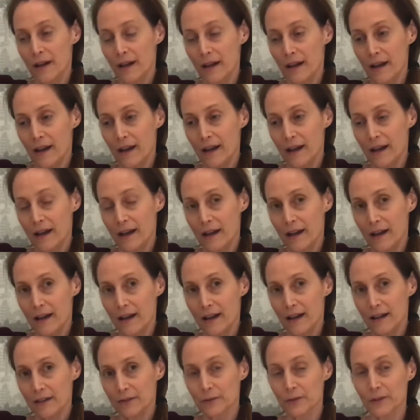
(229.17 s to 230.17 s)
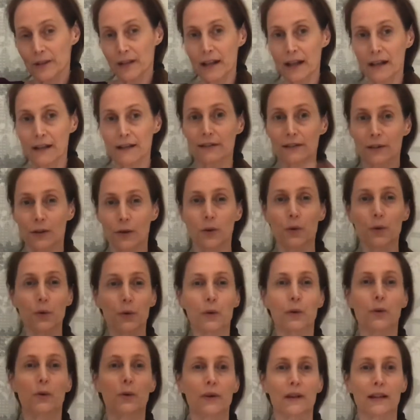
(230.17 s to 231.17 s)
And relax. Oh,
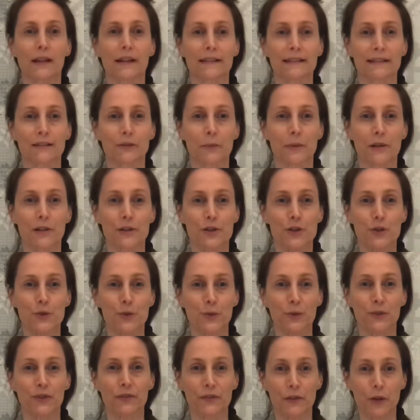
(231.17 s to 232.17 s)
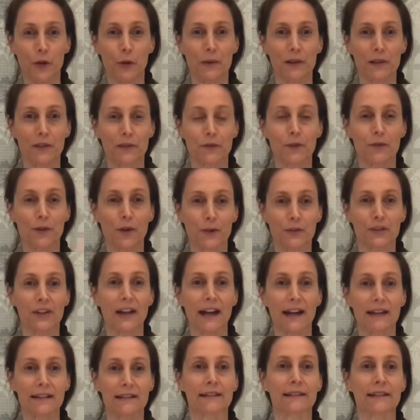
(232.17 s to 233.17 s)
nice little bit of juice flowing through those
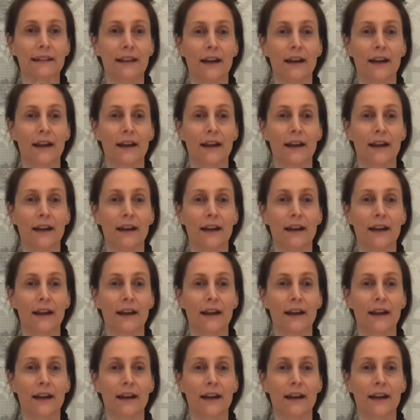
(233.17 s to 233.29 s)
hands.